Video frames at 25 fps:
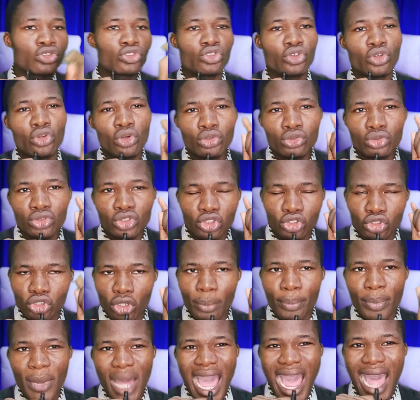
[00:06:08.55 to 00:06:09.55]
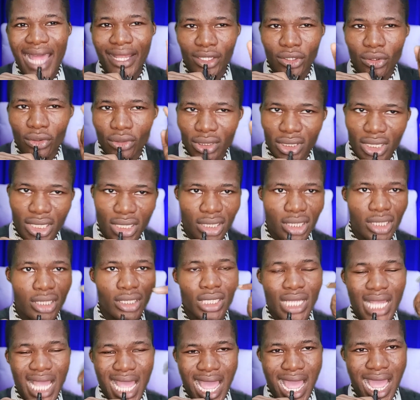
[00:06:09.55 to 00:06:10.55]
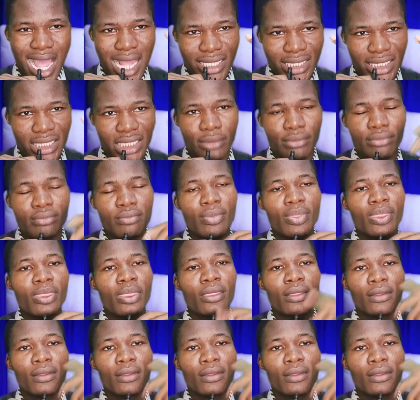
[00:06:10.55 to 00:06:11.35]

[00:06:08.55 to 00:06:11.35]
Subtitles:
So don't stop at your thinking. Ask Him.